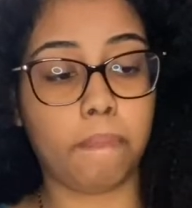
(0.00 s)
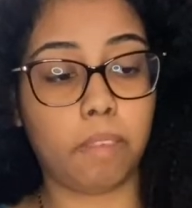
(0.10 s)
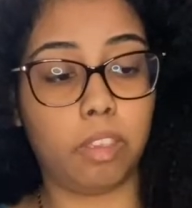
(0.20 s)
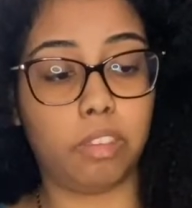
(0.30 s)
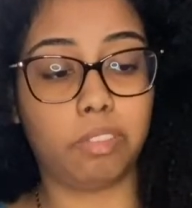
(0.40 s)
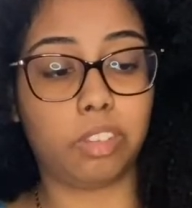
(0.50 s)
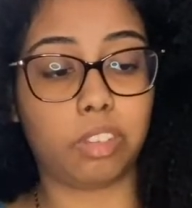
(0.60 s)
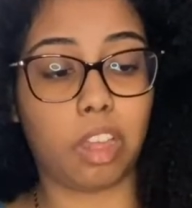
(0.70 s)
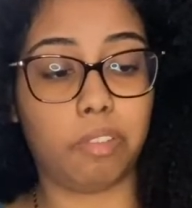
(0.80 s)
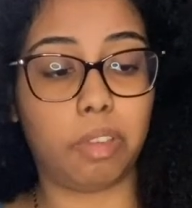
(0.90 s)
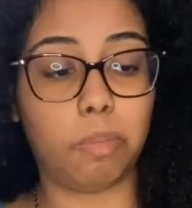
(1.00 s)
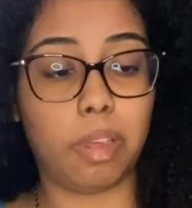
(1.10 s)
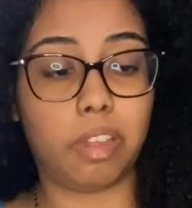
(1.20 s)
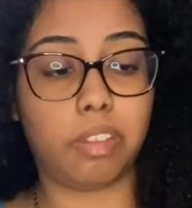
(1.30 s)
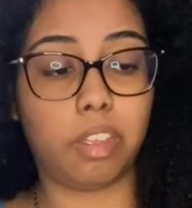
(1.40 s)
he was just having a
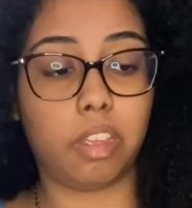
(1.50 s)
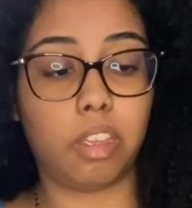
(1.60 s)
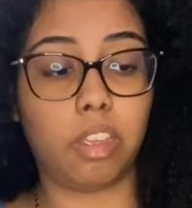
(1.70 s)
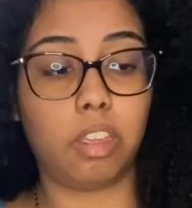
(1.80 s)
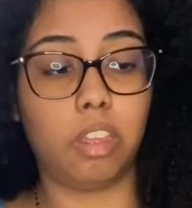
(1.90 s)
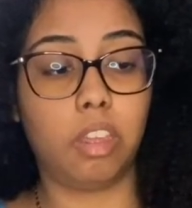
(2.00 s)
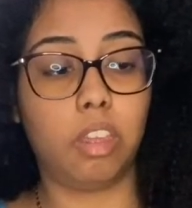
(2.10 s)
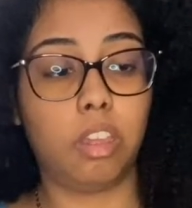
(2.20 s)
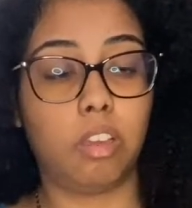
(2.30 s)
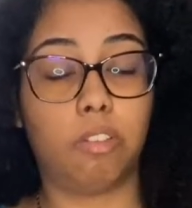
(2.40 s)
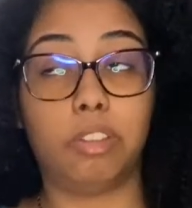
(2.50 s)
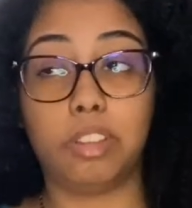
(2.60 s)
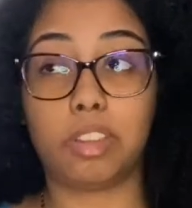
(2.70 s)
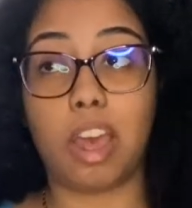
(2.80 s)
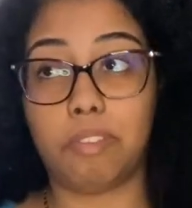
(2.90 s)
bad day Well,
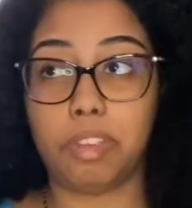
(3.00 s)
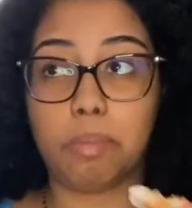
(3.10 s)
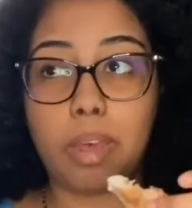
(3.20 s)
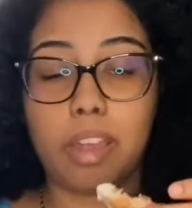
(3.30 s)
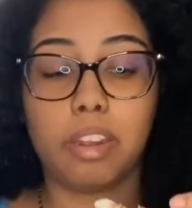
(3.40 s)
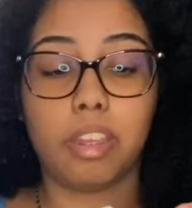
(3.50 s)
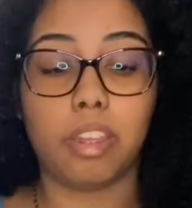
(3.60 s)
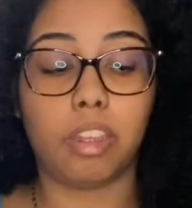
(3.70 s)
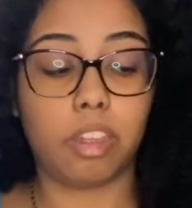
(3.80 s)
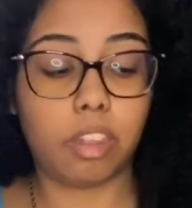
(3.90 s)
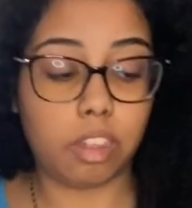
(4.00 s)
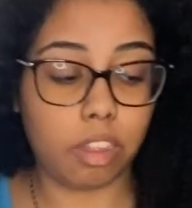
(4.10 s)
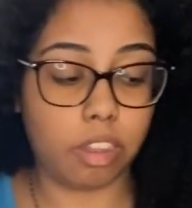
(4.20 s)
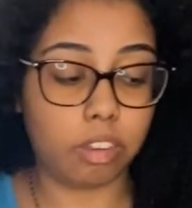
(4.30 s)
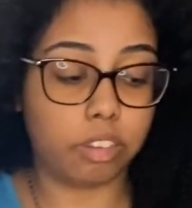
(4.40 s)
he's having a bad day
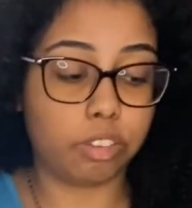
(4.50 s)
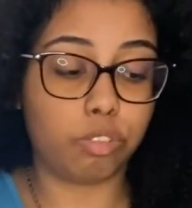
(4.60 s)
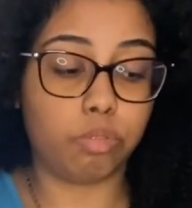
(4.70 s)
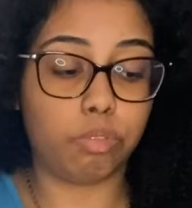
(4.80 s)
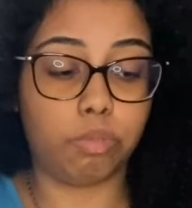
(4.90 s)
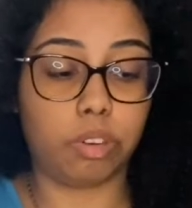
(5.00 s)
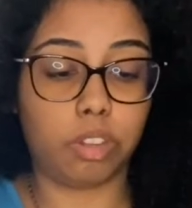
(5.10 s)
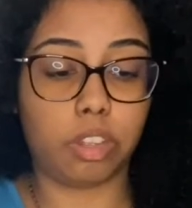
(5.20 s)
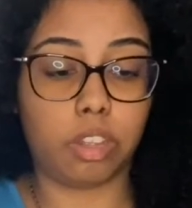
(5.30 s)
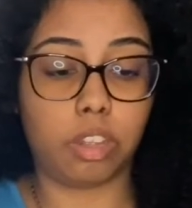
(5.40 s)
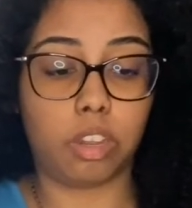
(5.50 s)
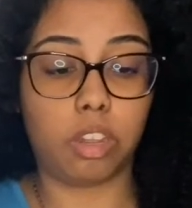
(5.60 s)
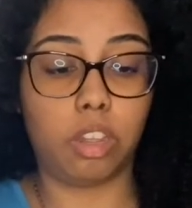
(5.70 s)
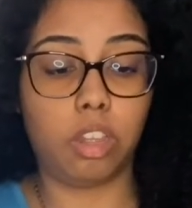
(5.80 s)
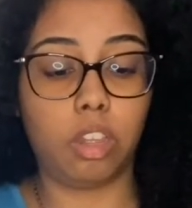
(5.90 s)
and just don't do it again
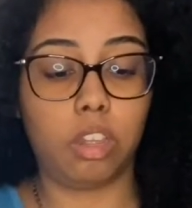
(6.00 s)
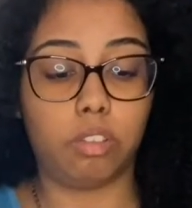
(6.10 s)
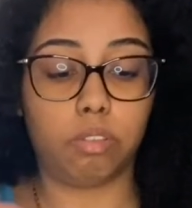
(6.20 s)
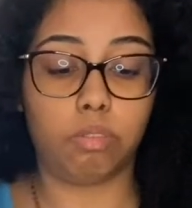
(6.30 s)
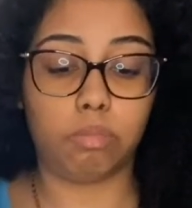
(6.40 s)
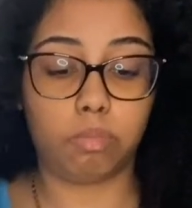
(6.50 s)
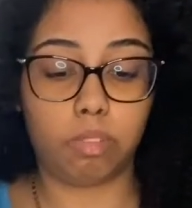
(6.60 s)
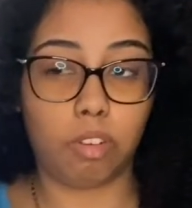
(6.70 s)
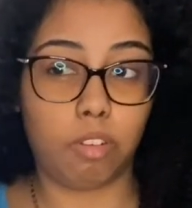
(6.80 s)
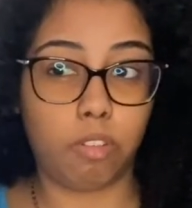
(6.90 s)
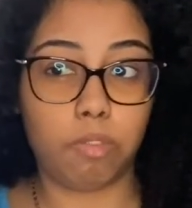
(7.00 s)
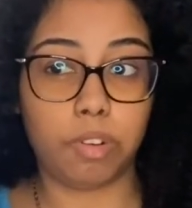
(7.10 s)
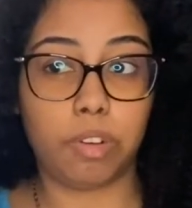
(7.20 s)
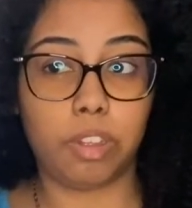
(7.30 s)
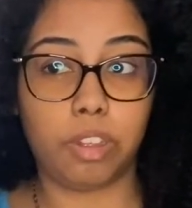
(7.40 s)
don't go
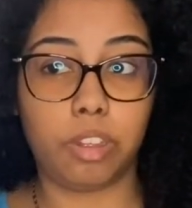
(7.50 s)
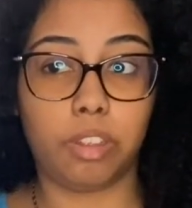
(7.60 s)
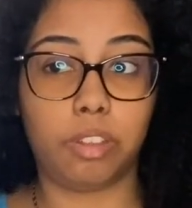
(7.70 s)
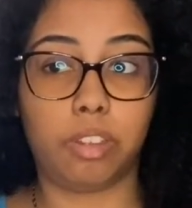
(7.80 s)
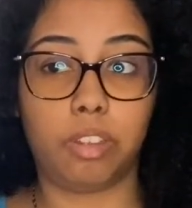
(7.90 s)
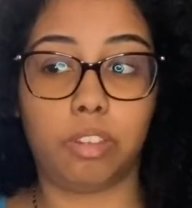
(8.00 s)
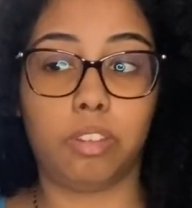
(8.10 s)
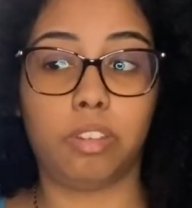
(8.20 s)
over it like